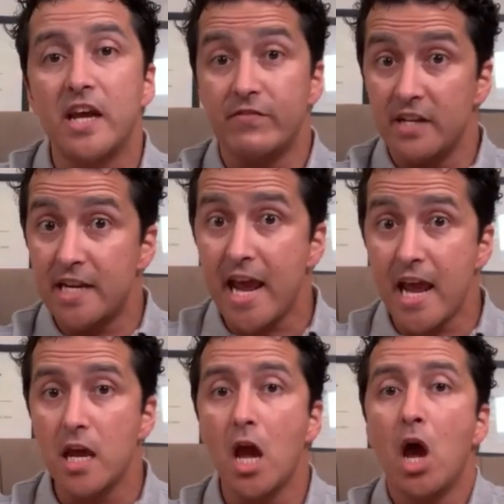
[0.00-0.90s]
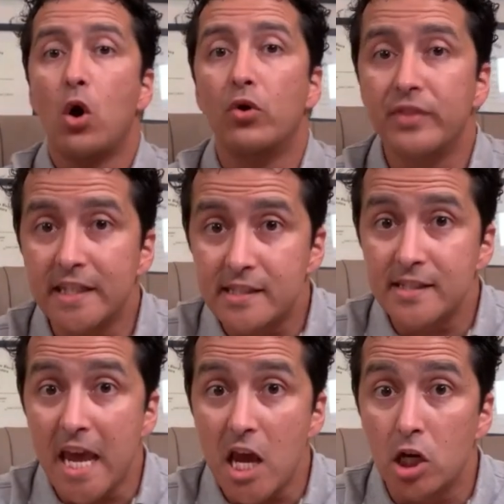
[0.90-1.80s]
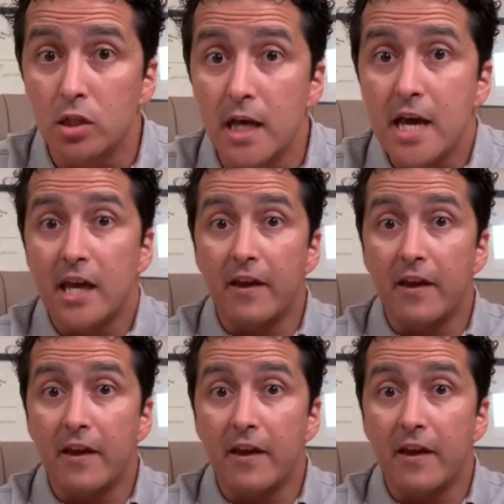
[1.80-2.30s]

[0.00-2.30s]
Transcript: every day on that scale.